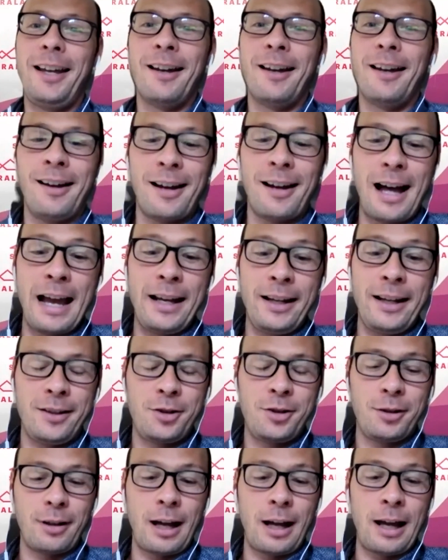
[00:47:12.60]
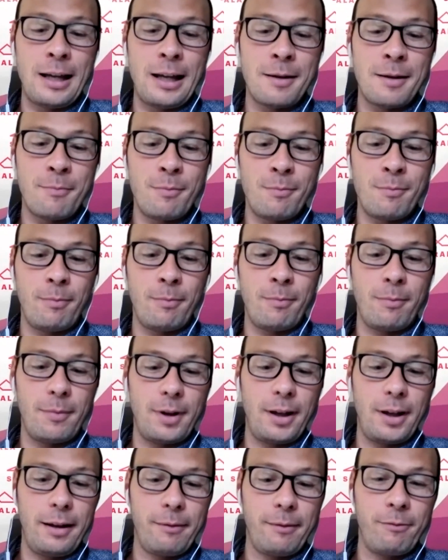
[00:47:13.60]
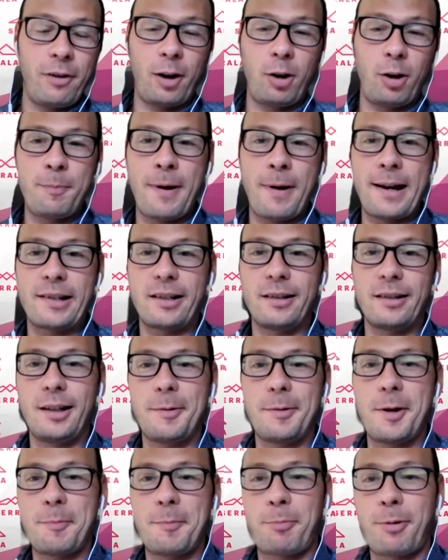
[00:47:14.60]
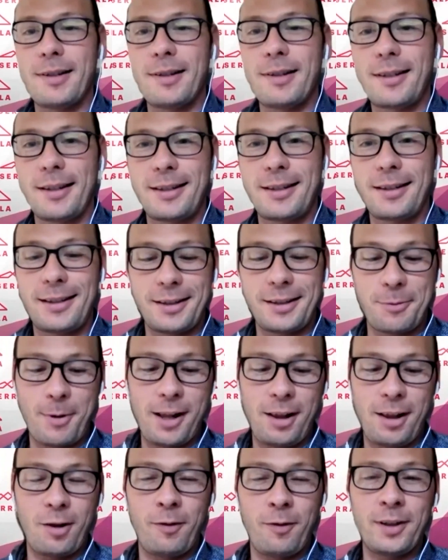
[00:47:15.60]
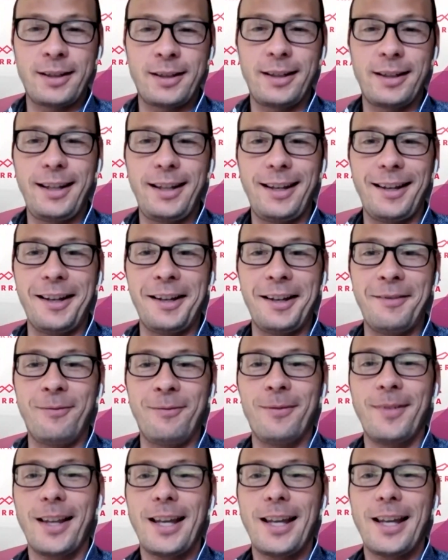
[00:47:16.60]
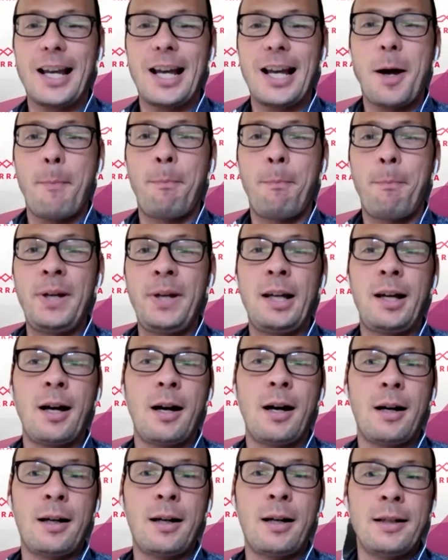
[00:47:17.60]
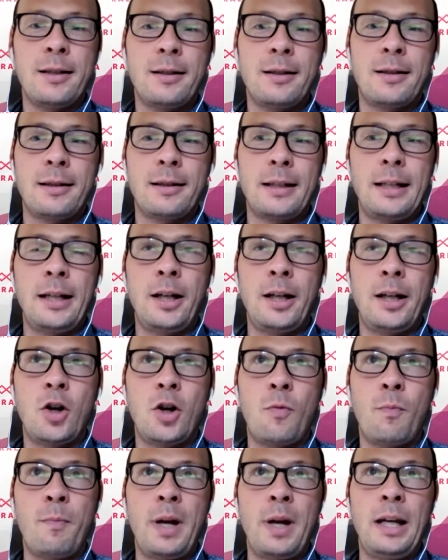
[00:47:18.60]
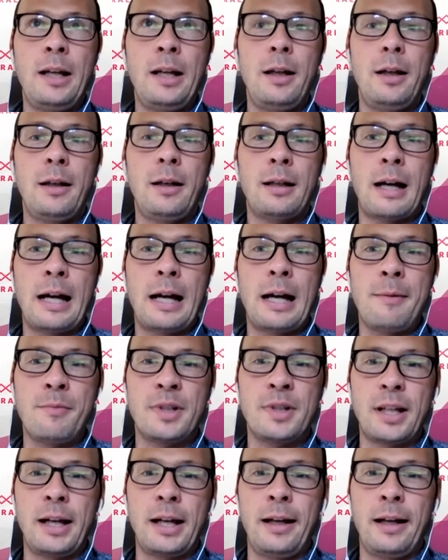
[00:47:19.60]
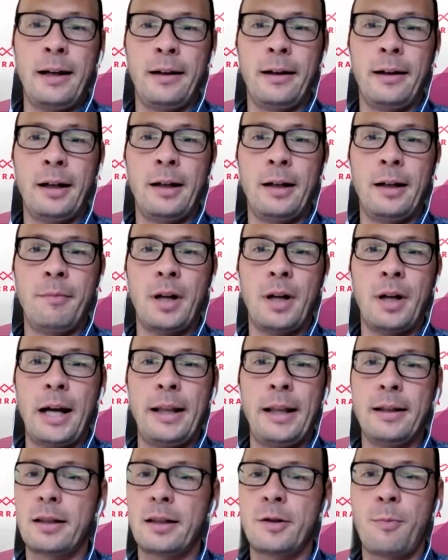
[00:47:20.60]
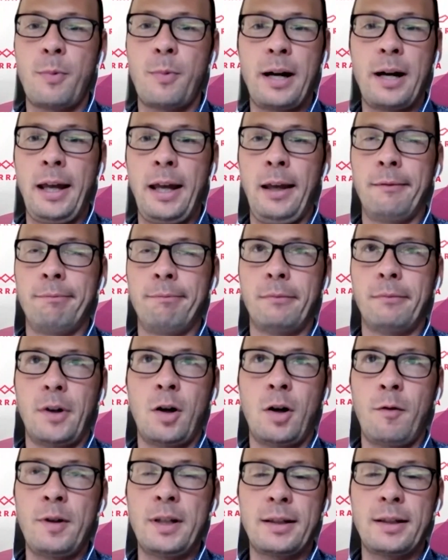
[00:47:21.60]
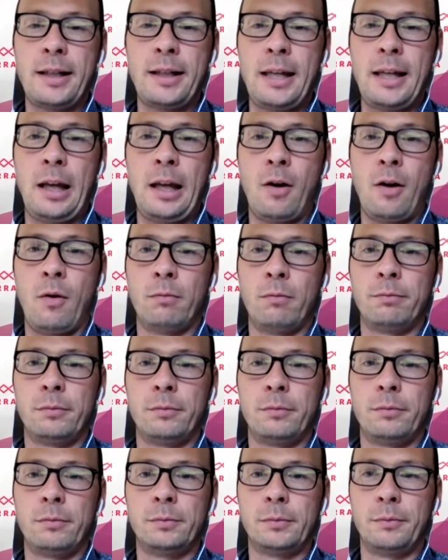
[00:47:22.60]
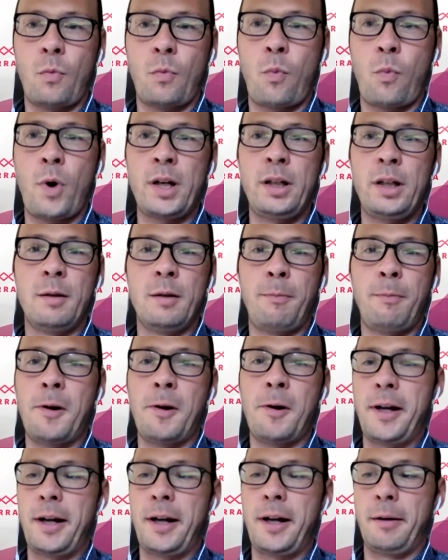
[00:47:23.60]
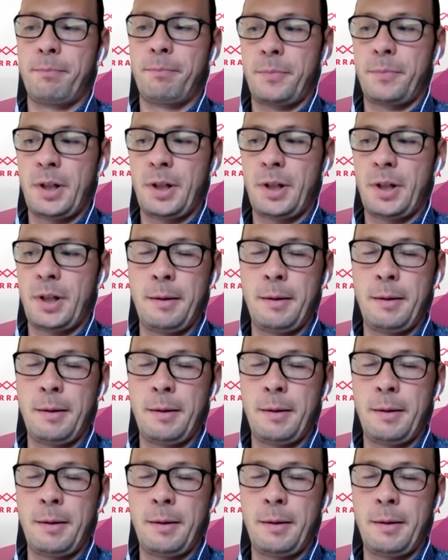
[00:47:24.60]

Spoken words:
But I am very passionate about processes as well, obviously, because many times, and this is why obviously when you deploy